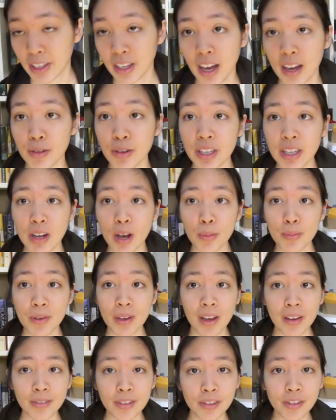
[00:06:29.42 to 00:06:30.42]
I really hope you
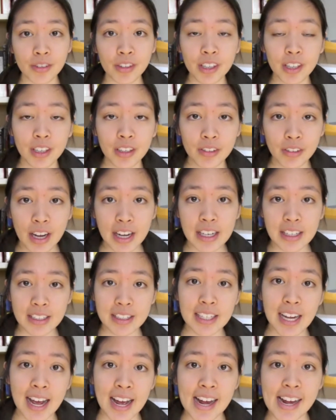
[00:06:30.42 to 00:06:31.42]
have a really great
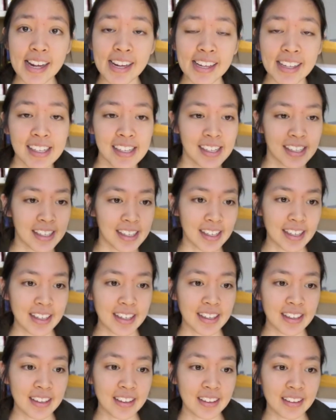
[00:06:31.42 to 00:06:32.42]
day,
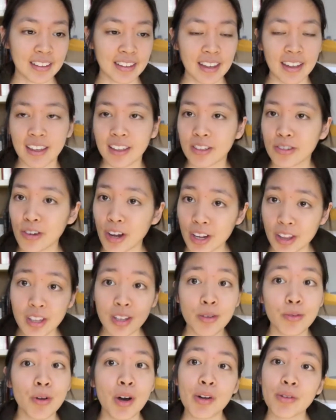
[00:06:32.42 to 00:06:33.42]
and do I
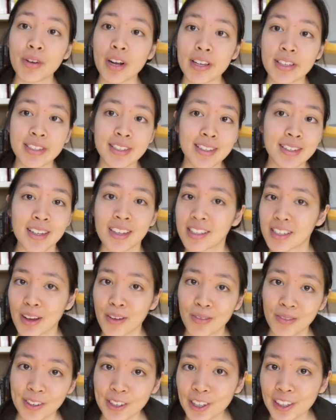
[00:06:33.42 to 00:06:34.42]
look well rested? Because I
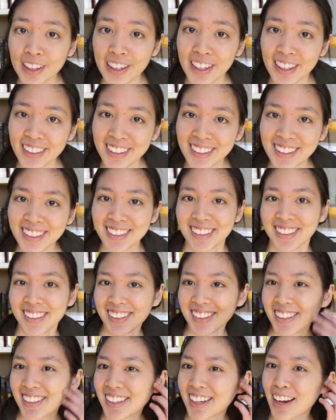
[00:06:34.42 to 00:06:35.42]
feel it.
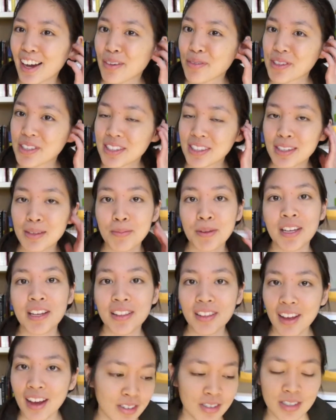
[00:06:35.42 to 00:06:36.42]
I've been sleeping a
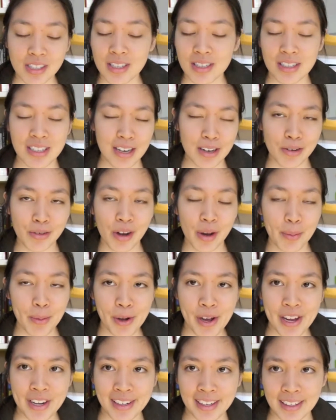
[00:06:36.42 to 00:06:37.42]
lot since NaNoWriMo
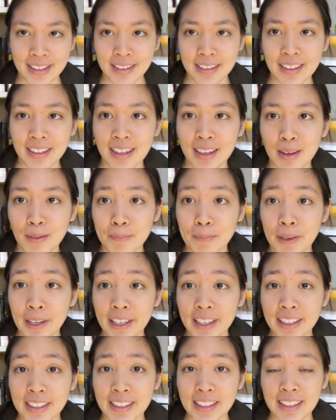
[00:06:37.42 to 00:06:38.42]
ended,
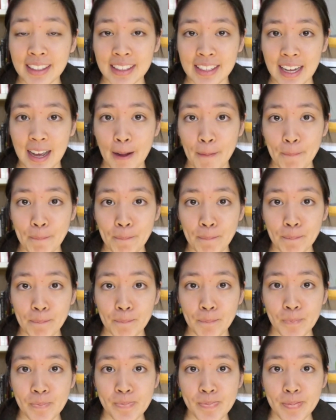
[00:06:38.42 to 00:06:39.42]
but yeah.
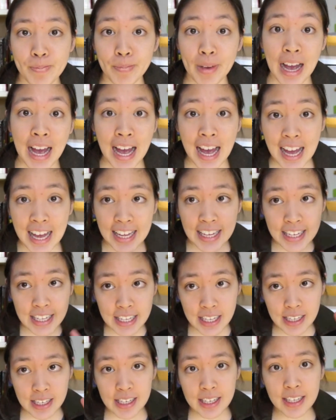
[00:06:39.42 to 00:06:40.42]

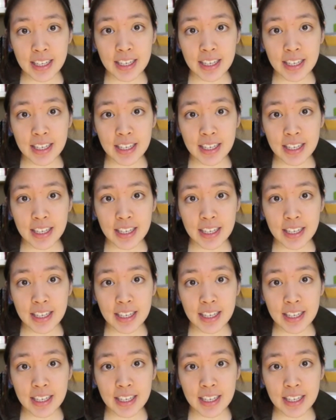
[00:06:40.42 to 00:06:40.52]
Bye!